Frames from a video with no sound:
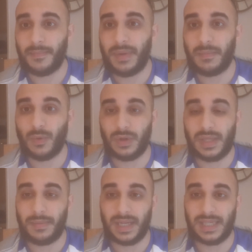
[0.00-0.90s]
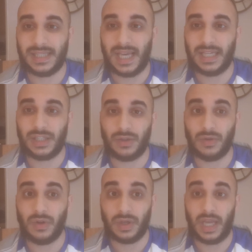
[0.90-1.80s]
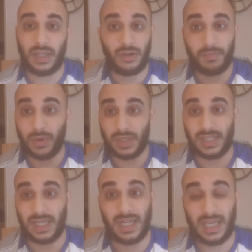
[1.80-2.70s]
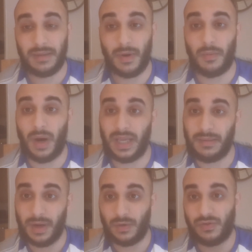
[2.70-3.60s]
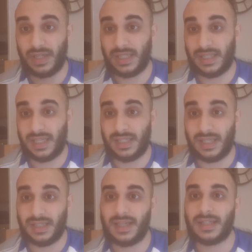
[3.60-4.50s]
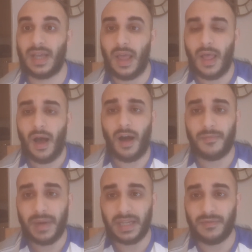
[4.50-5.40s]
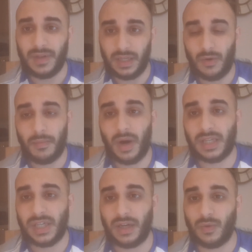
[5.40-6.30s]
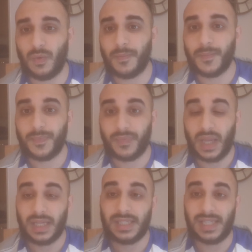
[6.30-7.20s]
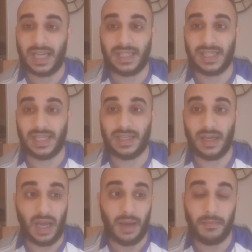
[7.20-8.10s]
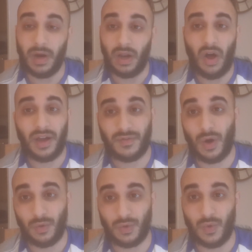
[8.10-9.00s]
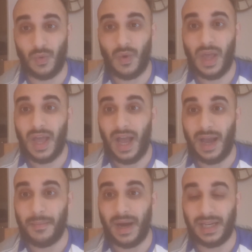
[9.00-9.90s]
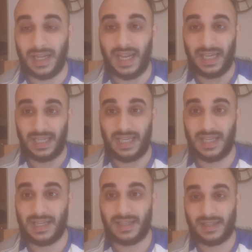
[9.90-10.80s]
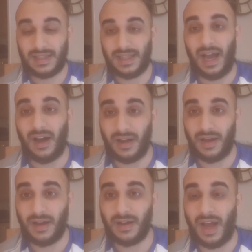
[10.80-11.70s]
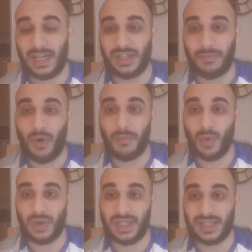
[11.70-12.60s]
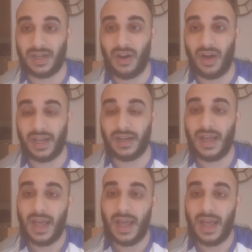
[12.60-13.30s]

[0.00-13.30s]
people typically say to you, look, can you put this in an email? My email address is this. I've made a video on my channel stating a live cold call, and the lady that I actually onboarded as a client,